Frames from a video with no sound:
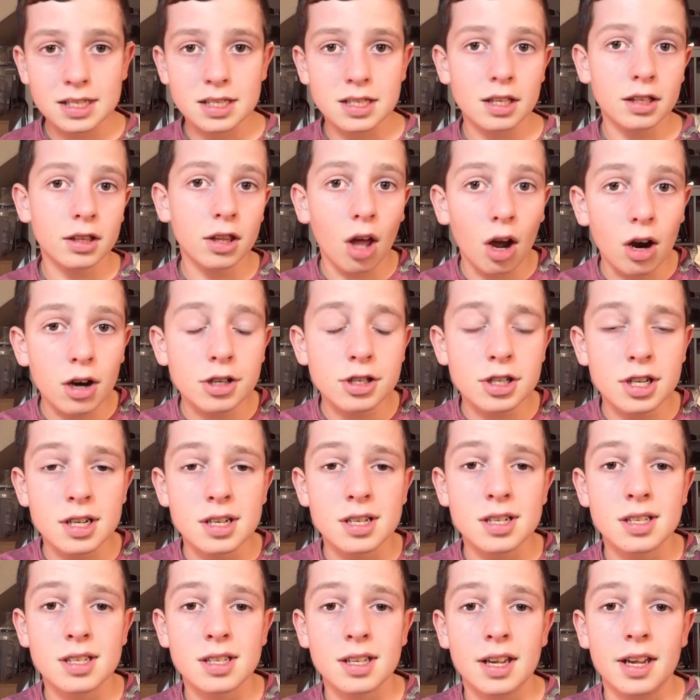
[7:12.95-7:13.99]
The
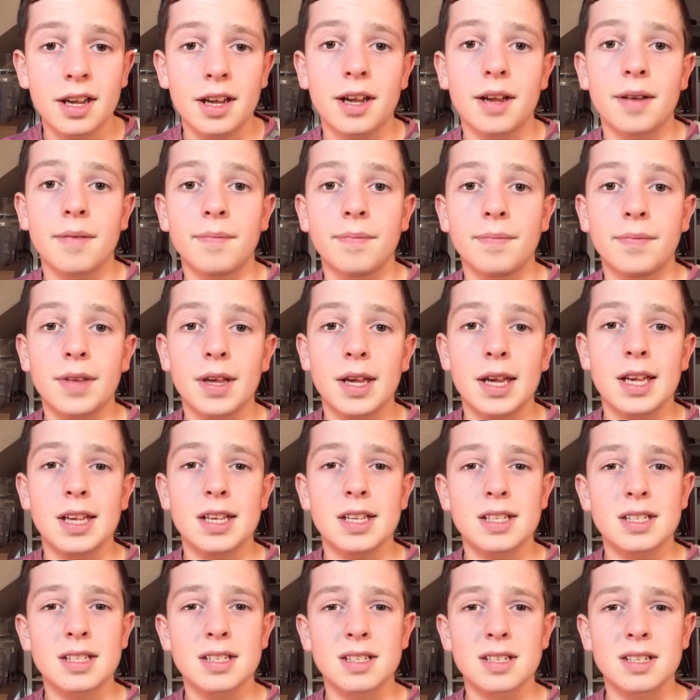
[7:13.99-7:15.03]
largest
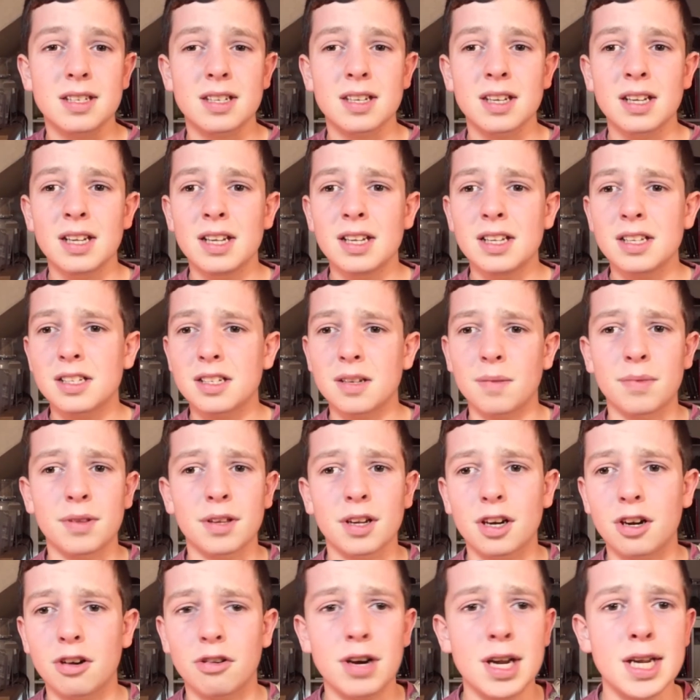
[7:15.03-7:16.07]
is something
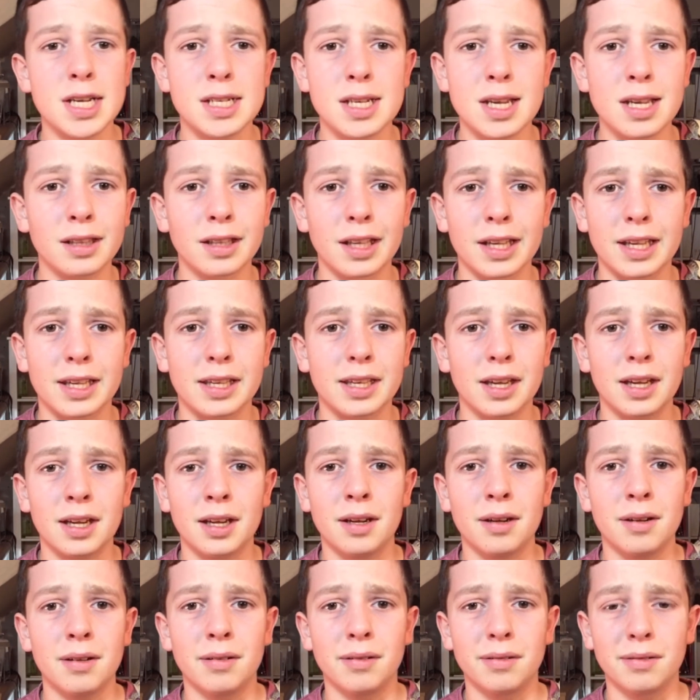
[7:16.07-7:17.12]
crazy like,
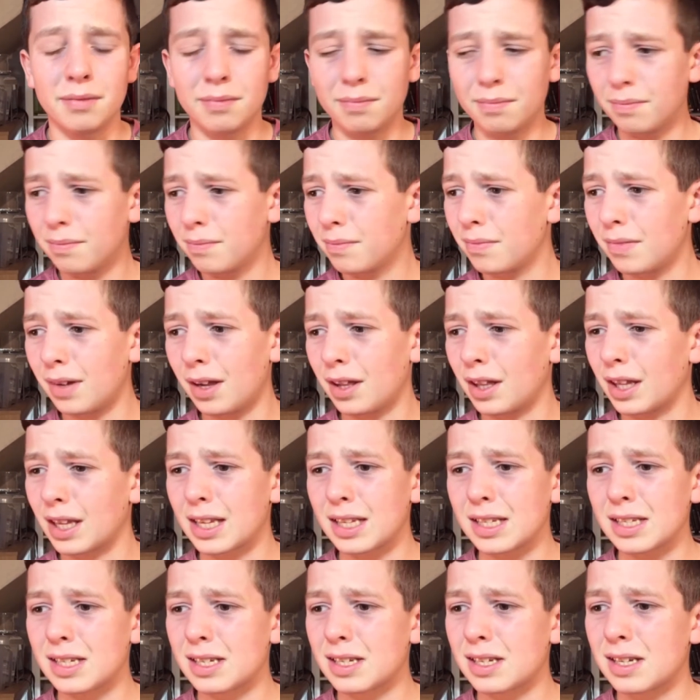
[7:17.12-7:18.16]
I think
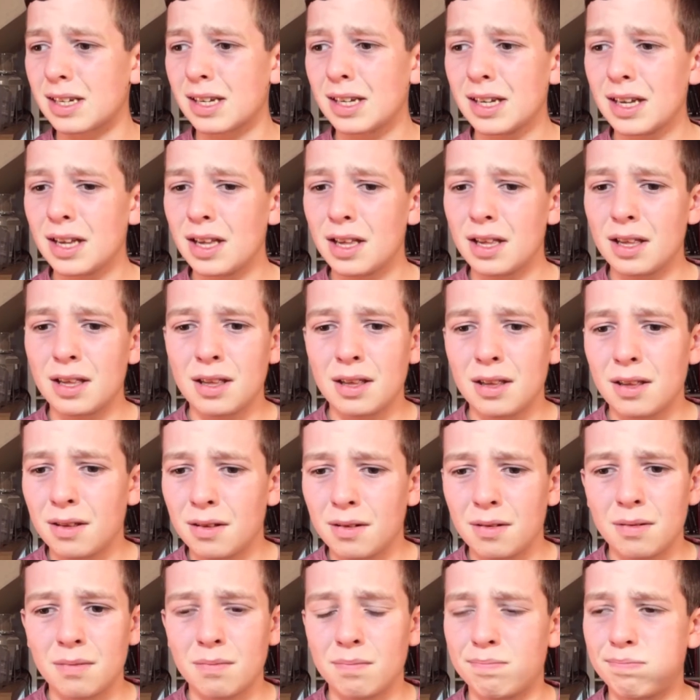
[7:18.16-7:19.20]
it's
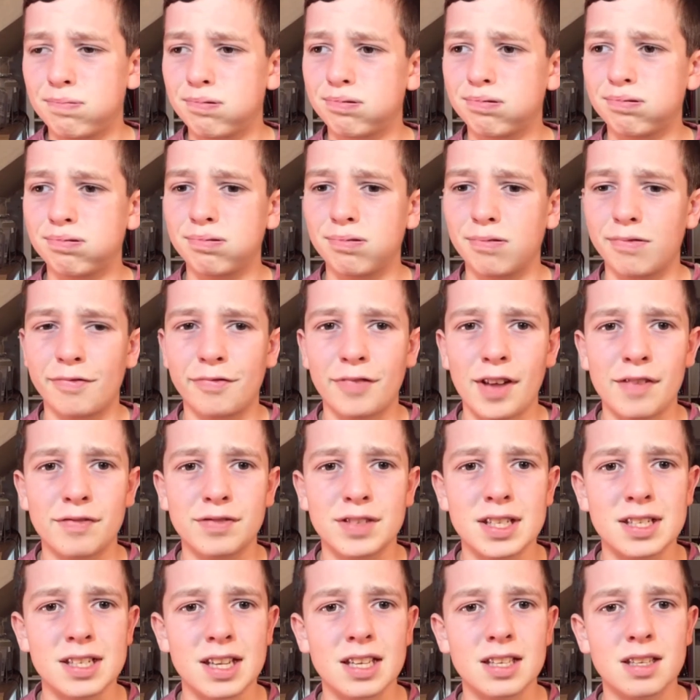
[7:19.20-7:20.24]

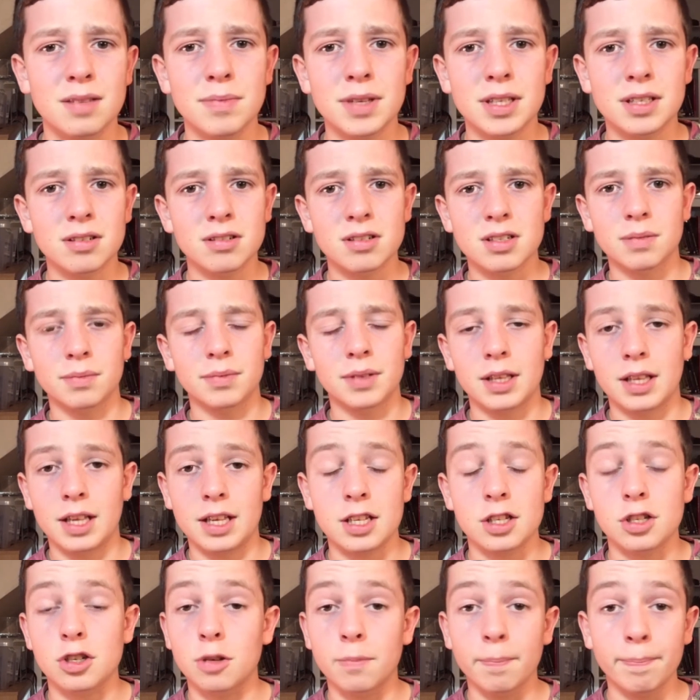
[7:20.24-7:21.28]
50 centimetres, something like that.
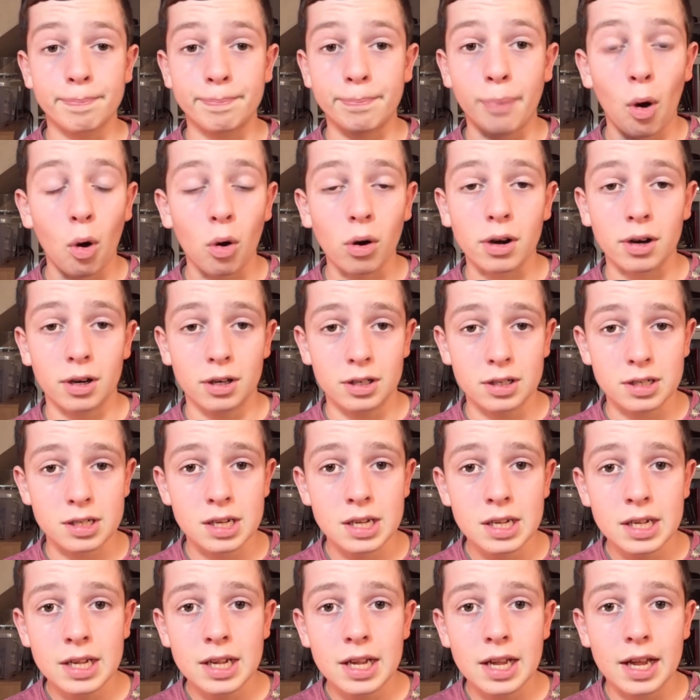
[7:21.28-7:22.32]
It's bonkers,
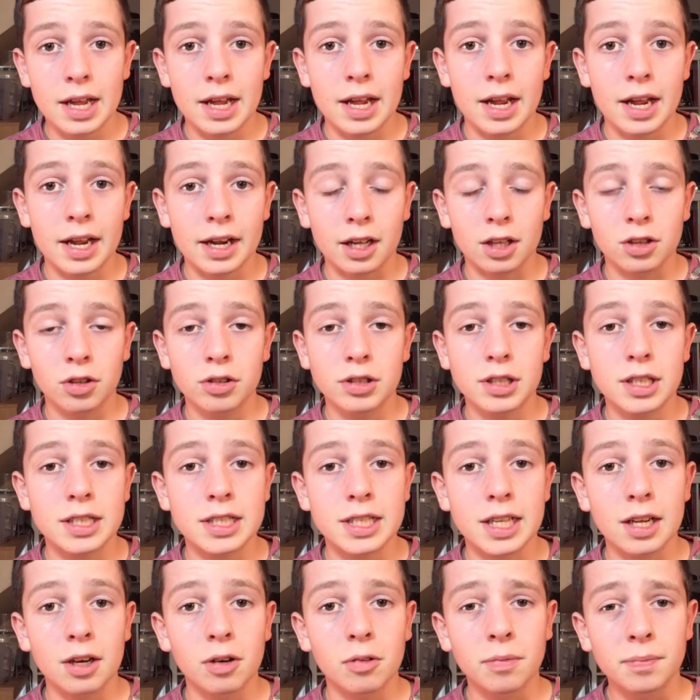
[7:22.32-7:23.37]
including the
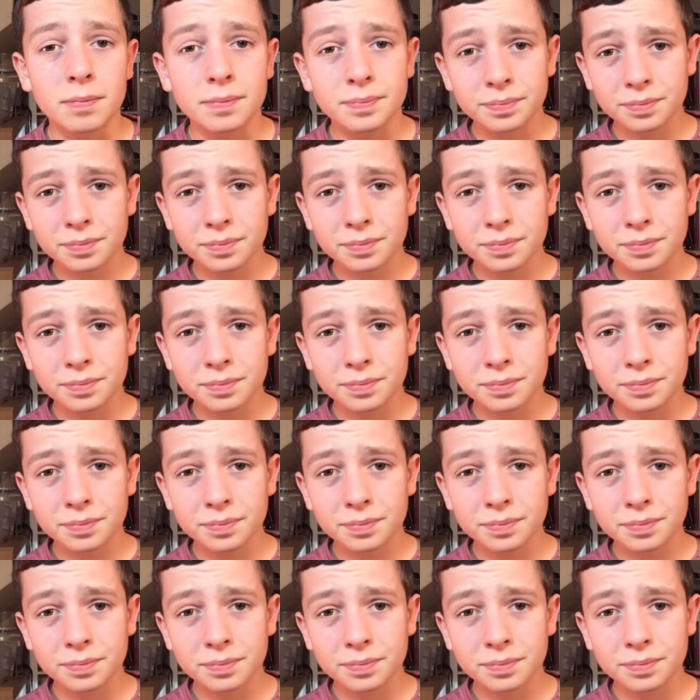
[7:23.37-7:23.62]
tail.